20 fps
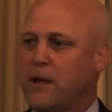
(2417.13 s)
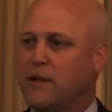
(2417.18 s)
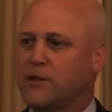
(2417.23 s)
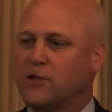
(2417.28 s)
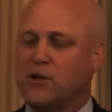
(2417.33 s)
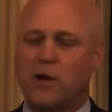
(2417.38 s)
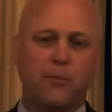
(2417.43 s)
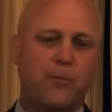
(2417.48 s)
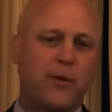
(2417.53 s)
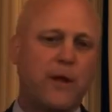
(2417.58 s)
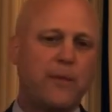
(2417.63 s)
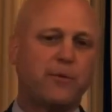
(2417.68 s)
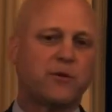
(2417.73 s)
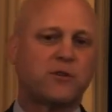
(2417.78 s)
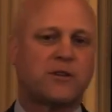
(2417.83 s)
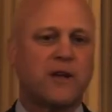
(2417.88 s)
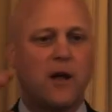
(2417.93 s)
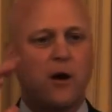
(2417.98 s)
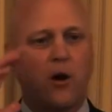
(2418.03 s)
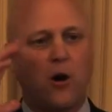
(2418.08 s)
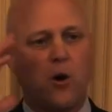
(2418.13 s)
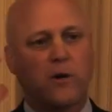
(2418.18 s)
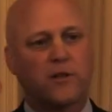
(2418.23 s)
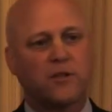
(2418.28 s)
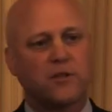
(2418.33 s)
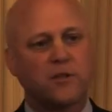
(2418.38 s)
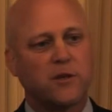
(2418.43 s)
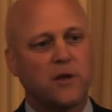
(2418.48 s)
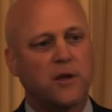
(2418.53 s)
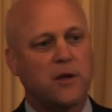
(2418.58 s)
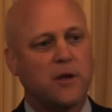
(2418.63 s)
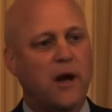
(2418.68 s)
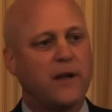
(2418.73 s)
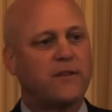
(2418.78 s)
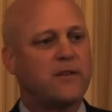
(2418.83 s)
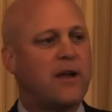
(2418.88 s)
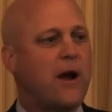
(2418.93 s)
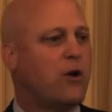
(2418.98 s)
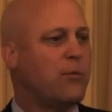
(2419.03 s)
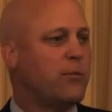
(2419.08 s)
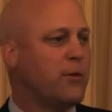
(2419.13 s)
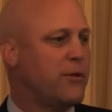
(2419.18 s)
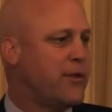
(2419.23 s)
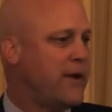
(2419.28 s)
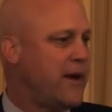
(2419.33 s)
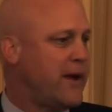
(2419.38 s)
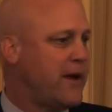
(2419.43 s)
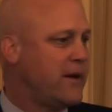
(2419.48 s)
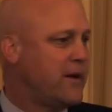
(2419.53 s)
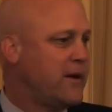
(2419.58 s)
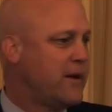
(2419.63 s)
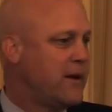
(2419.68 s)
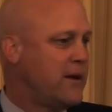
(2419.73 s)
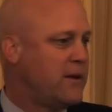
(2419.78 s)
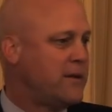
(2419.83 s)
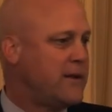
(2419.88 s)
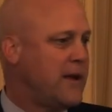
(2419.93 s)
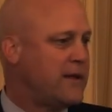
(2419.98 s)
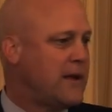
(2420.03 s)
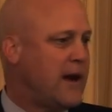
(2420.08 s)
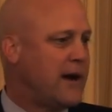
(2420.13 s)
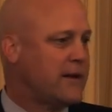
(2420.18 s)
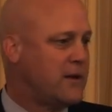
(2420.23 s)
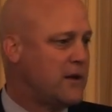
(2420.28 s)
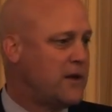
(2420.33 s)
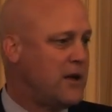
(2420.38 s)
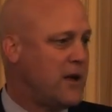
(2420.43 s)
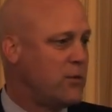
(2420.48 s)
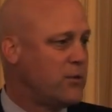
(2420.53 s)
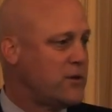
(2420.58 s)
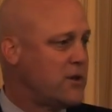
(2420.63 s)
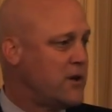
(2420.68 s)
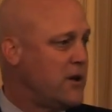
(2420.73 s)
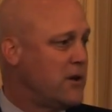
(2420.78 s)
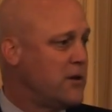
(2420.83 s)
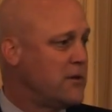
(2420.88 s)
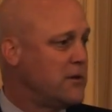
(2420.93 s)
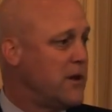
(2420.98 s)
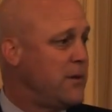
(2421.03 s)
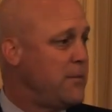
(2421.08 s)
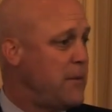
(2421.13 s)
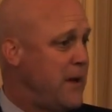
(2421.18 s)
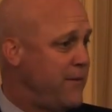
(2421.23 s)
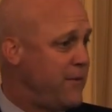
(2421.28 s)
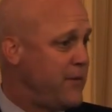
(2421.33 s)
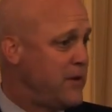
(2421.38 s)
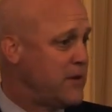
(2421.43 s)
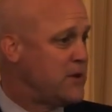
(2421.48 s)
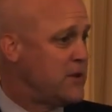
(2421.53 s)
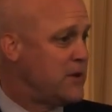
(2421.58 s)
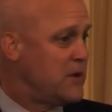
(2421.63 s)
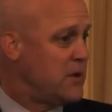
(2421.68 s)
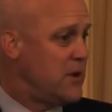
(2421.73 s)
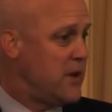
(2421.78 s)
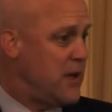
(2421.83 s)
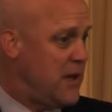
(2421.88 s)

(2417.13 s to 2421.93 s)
Some people say, oh, it's a terrible thing that Dr. King was killed in Memphis.